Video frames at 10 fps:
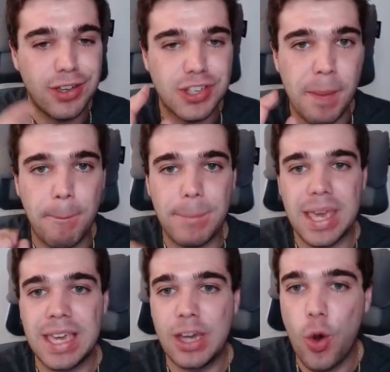some
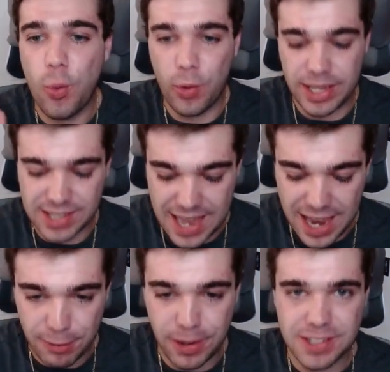big weeks ahead
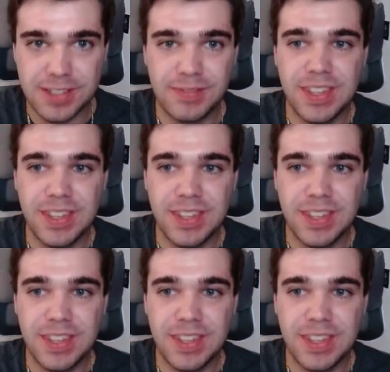of us.